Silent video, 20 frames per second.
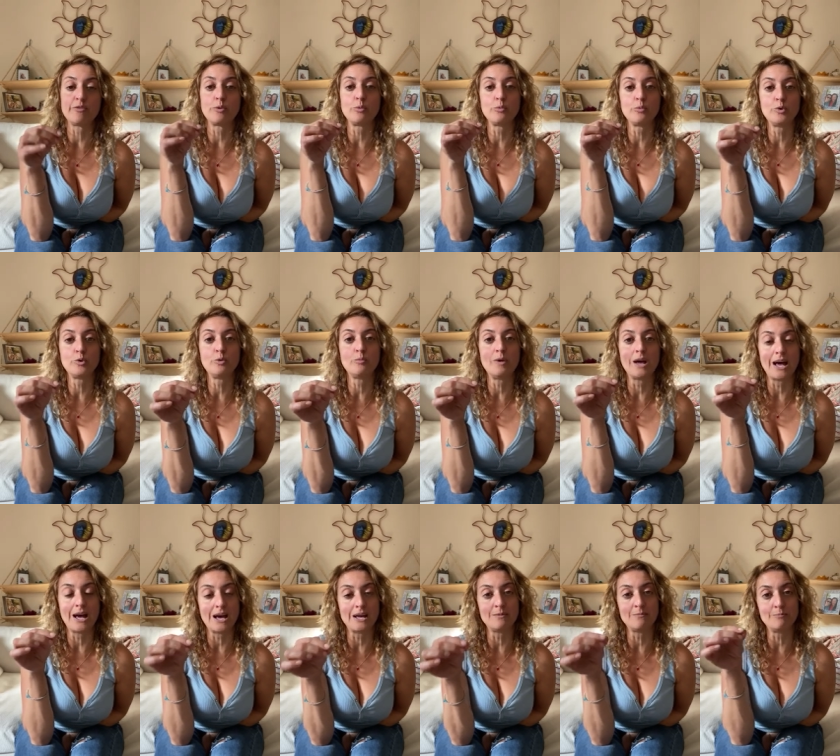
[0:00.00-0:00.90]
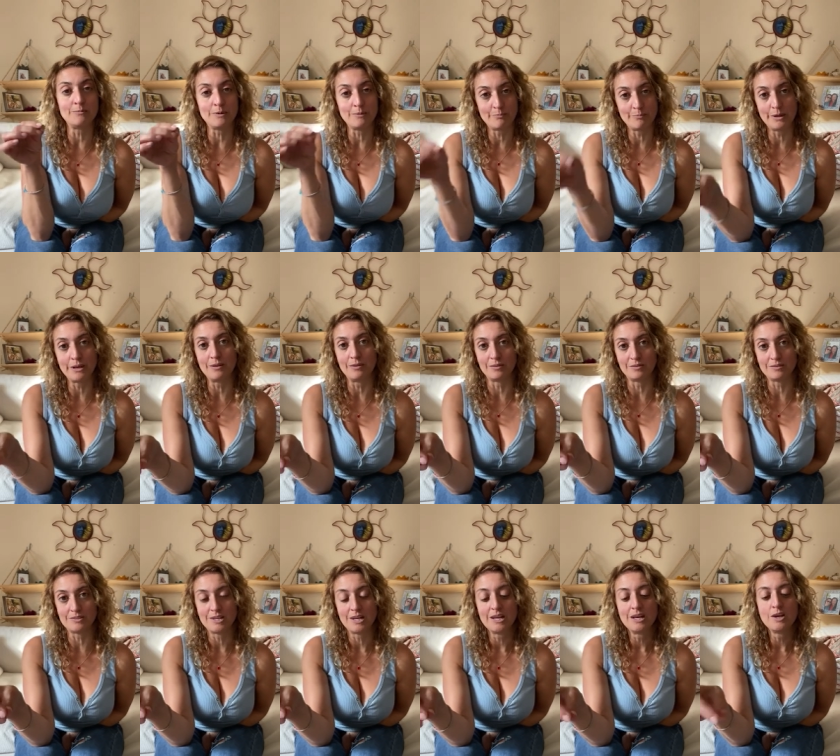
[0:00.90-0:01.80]
if the room hadn't been
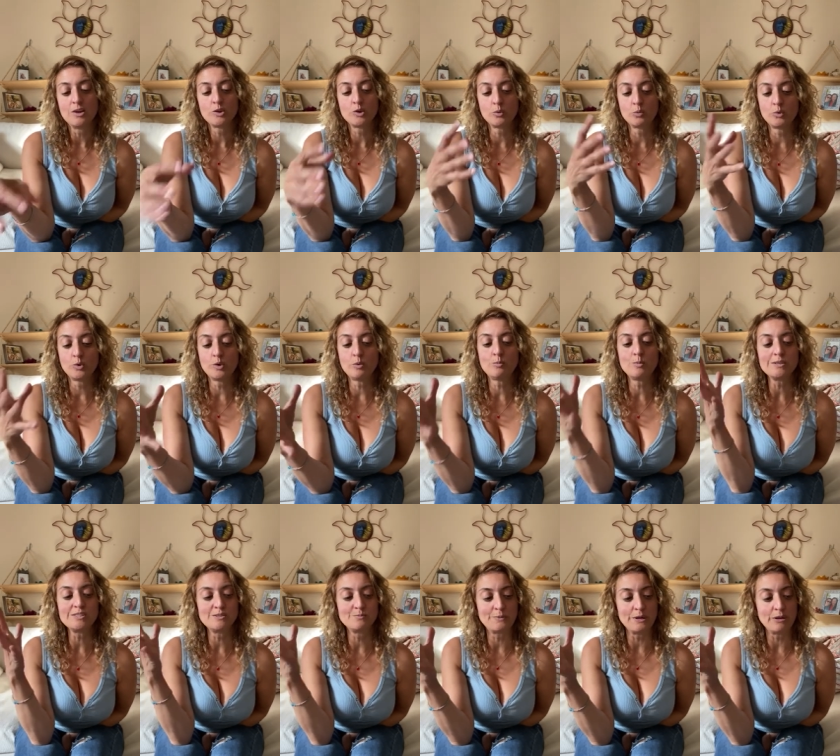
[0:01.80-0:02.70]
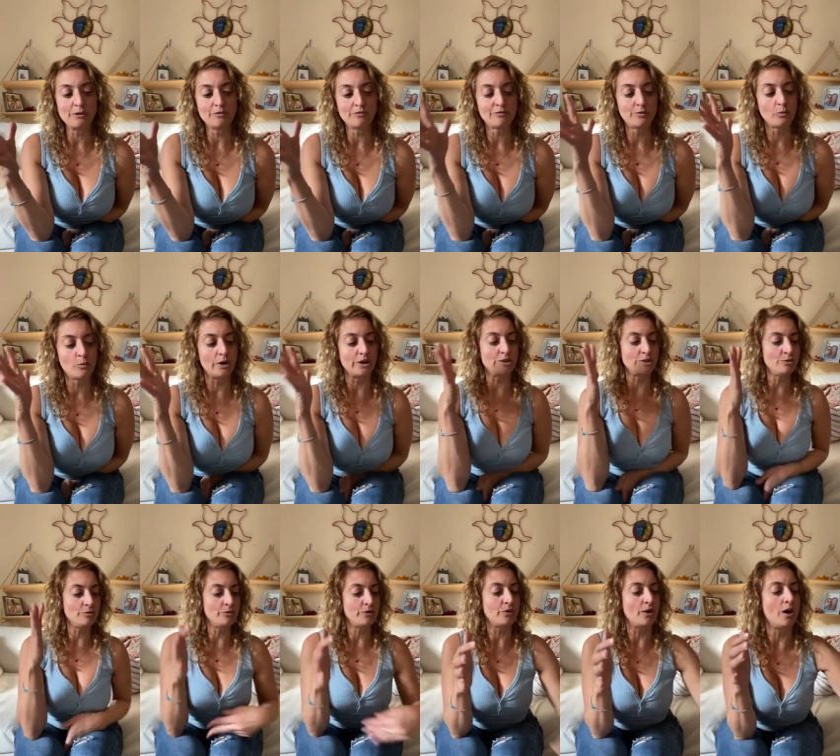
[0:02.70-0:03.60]
built. The room was built for what
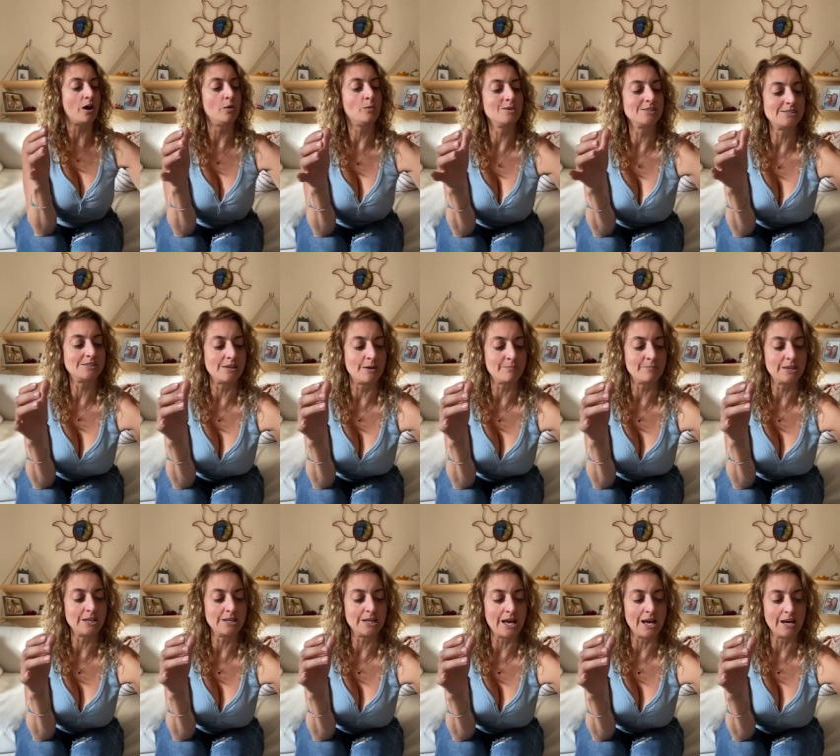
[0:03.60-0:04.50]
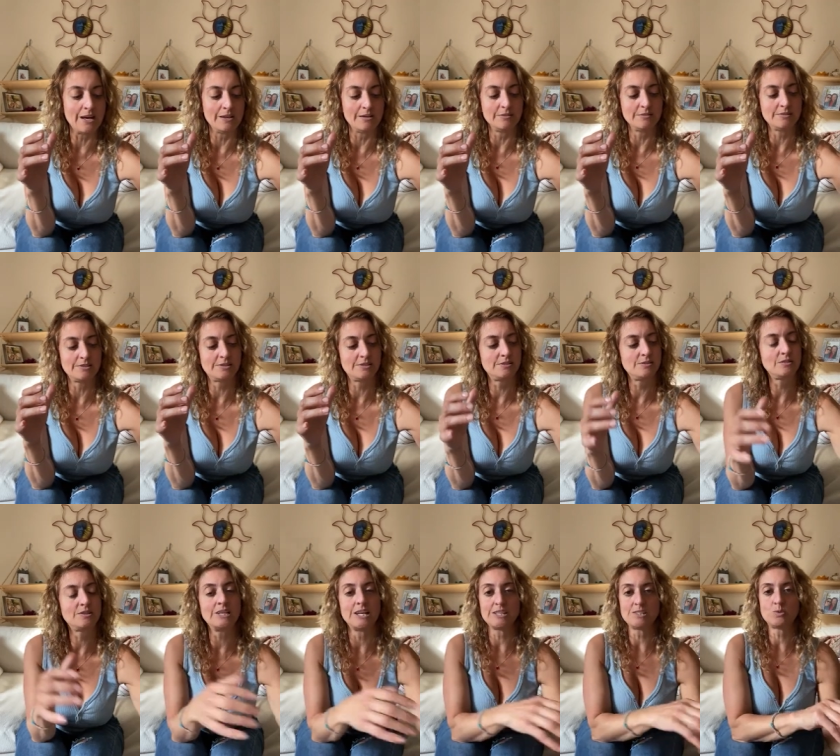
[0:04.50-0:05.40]
you thought was something
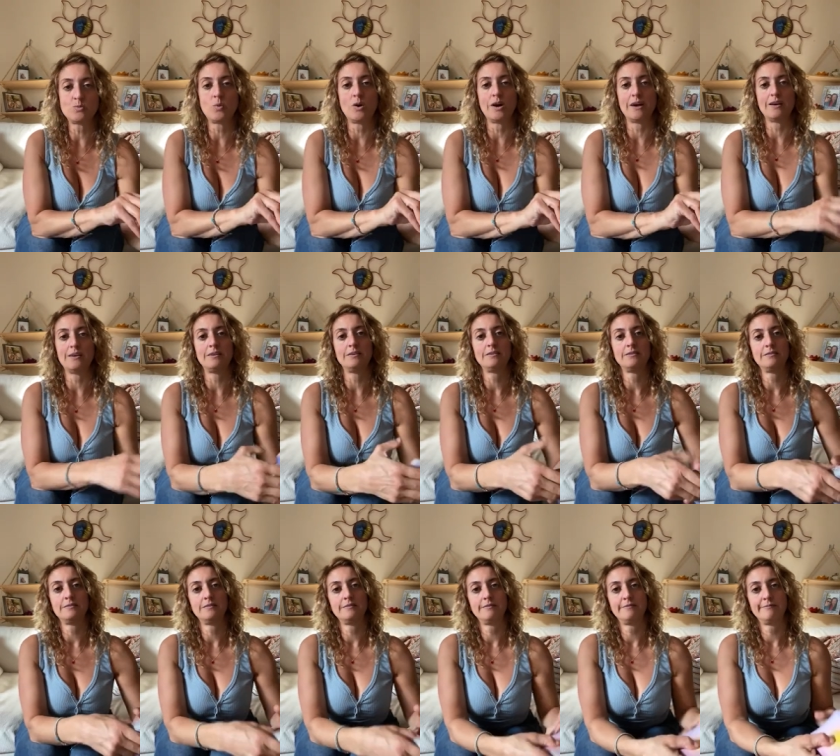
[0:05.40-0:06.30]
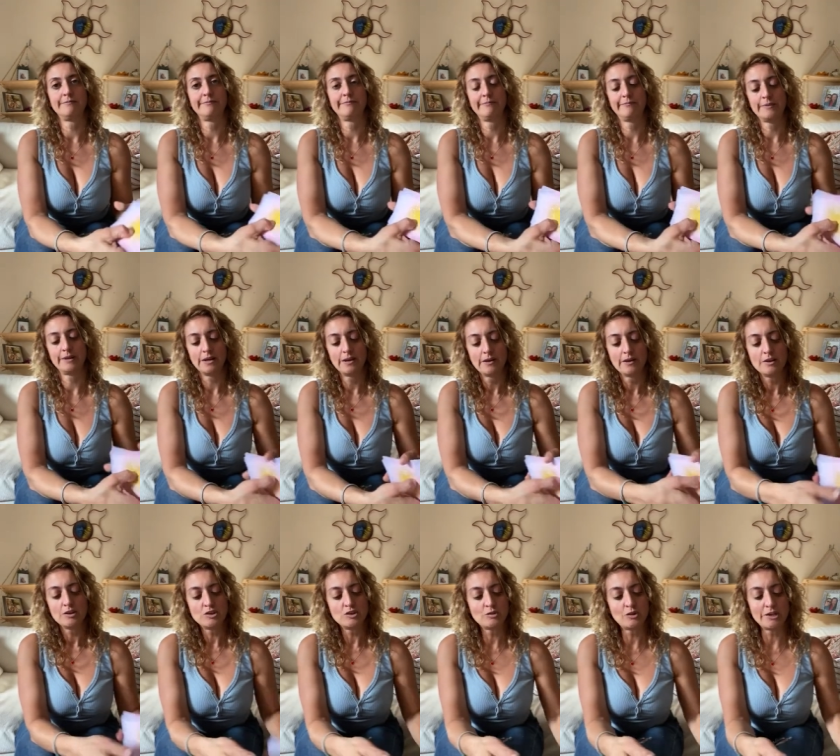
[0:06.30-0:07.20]
else. Guess what?
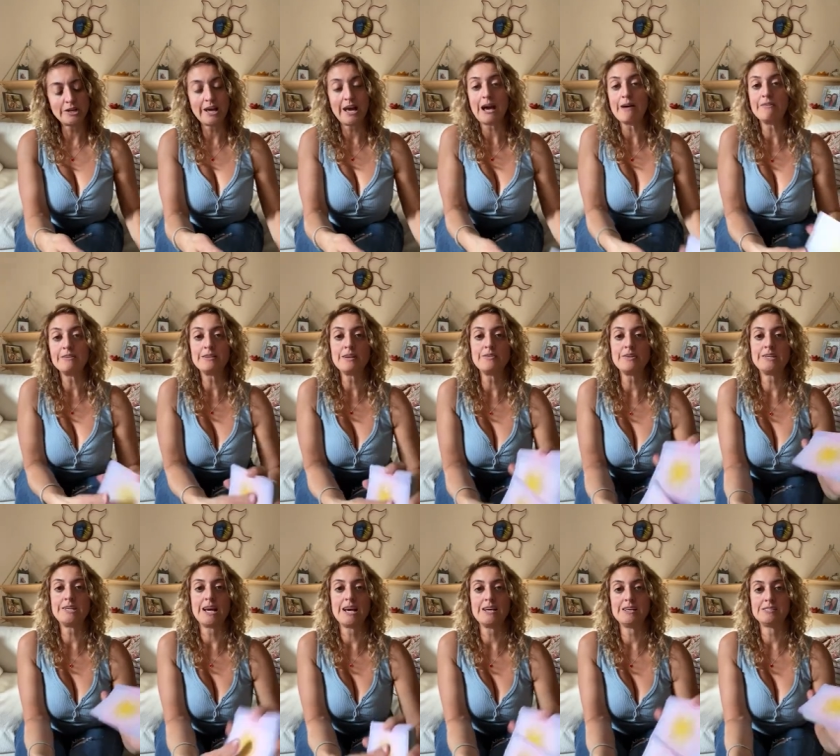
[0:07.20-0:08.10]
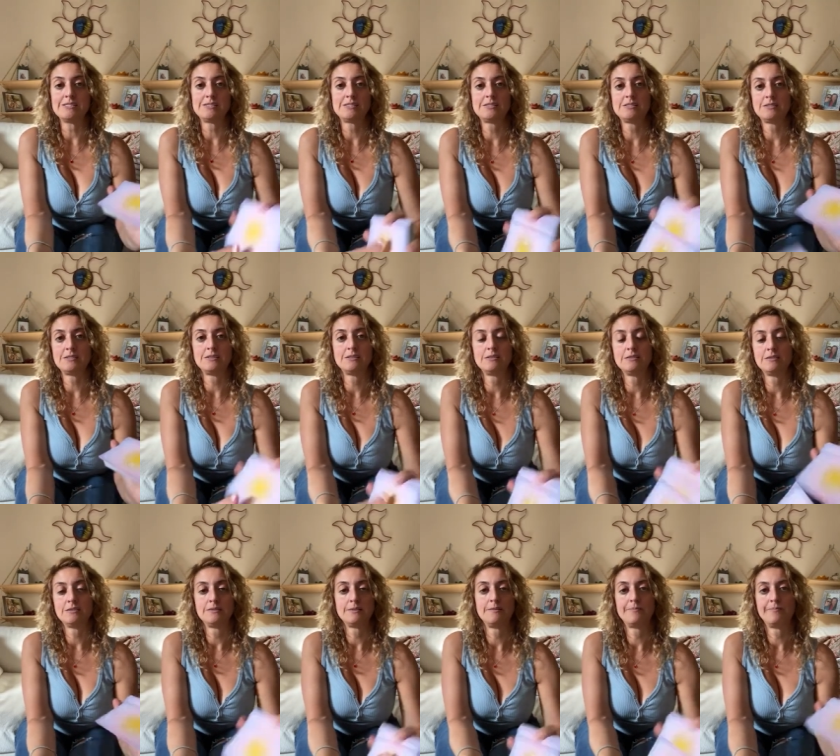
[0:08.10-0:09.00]
You're going to have another guest.
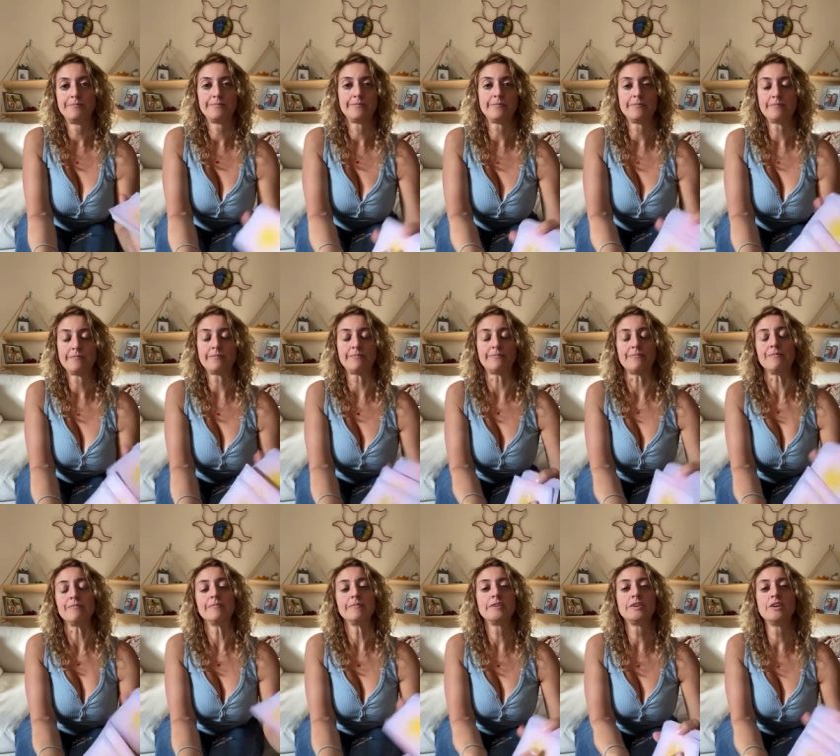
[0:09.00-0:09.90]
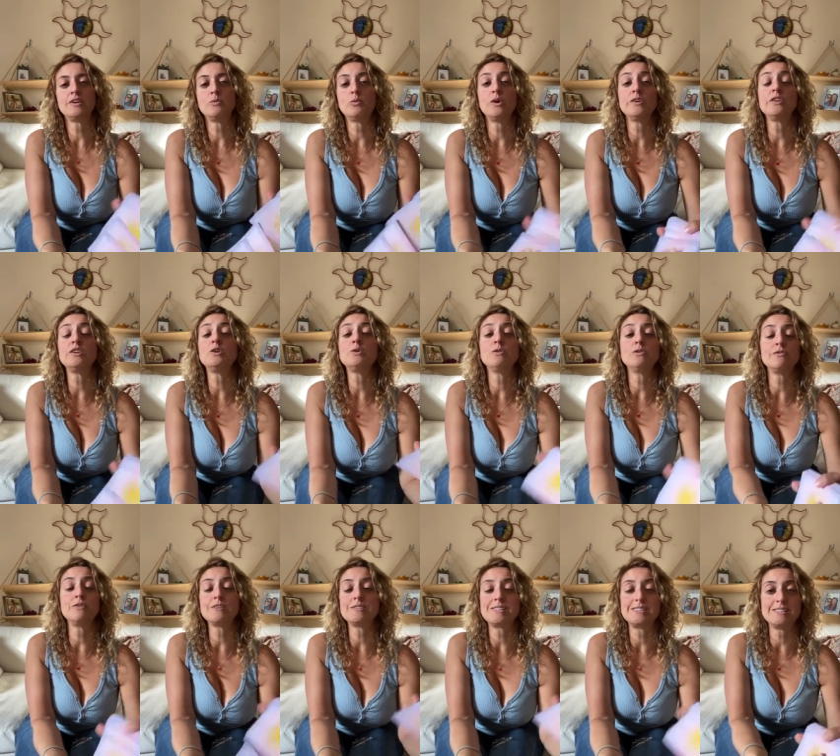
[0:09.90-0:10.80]
The one the
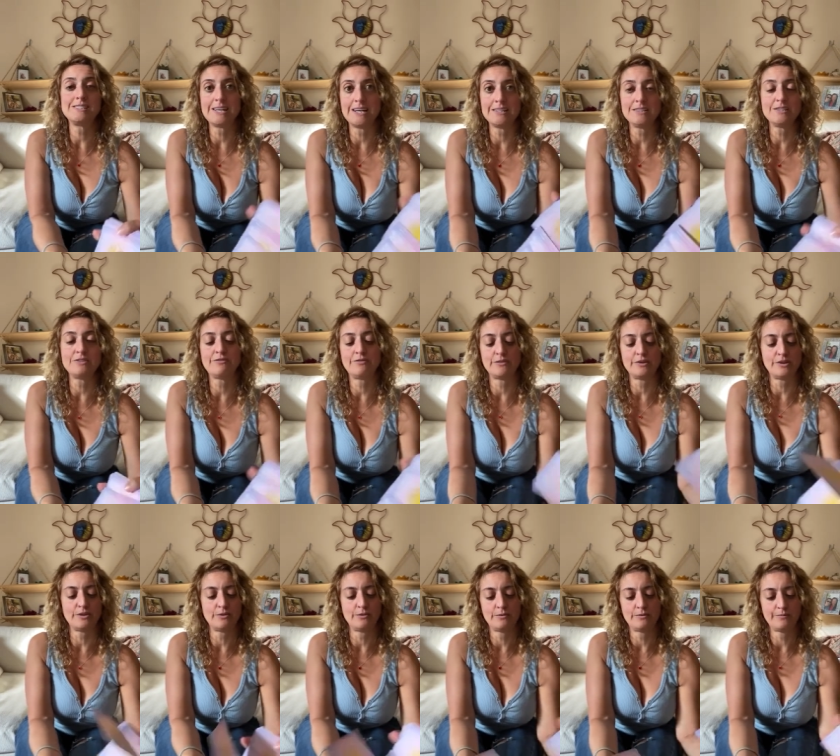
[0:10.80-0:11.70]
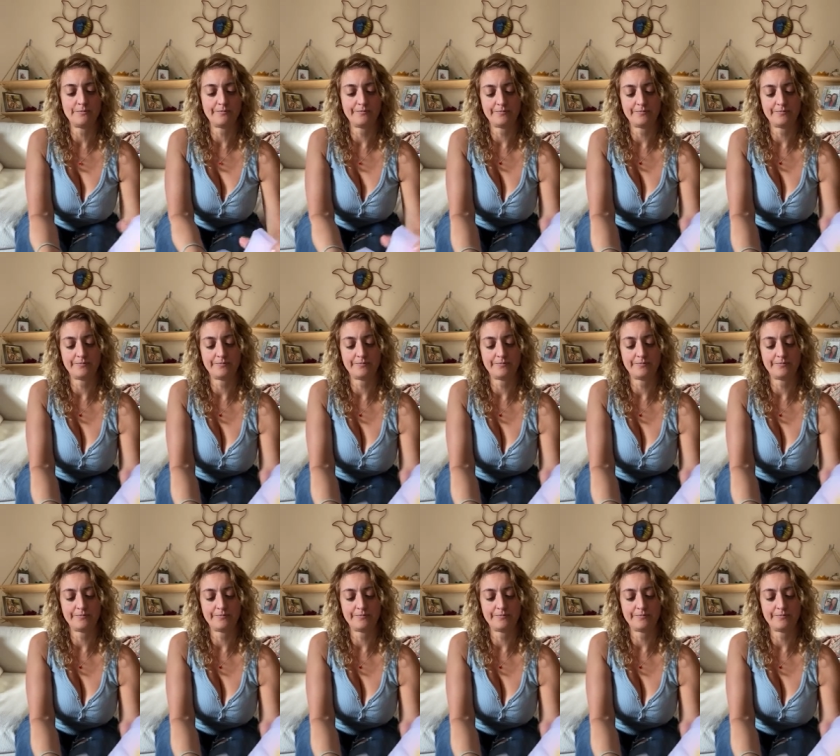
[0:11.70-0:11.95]
universe intended for you.